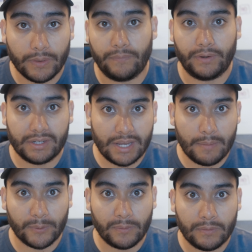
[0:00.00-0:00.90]
For
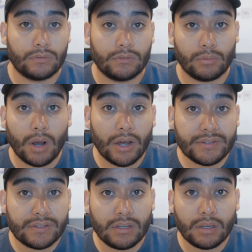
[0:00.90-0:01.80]
example, through
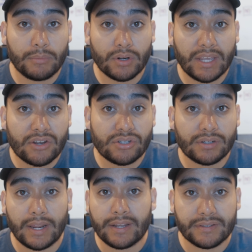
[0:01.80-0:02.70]
honesty,
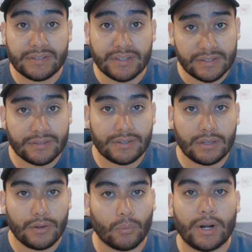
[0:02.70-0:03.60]
communication, and
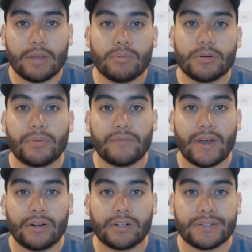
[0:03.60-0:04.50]
consistency, we're able to
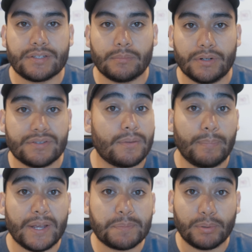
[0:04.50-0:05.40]
provide our customers the
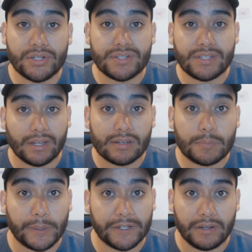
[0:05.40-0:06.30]
best purchasing
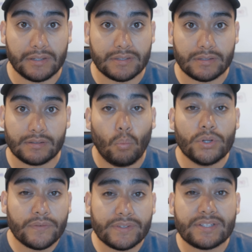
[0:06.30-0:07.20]
experience.
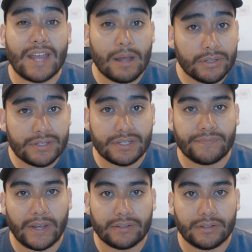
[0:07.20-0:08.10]
Once you've established these
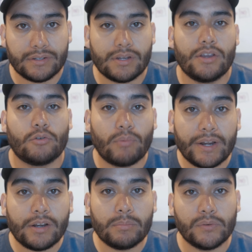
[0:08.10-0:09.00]
factors, you're
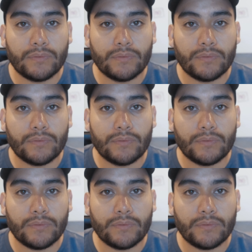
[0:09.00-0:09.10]
ready to move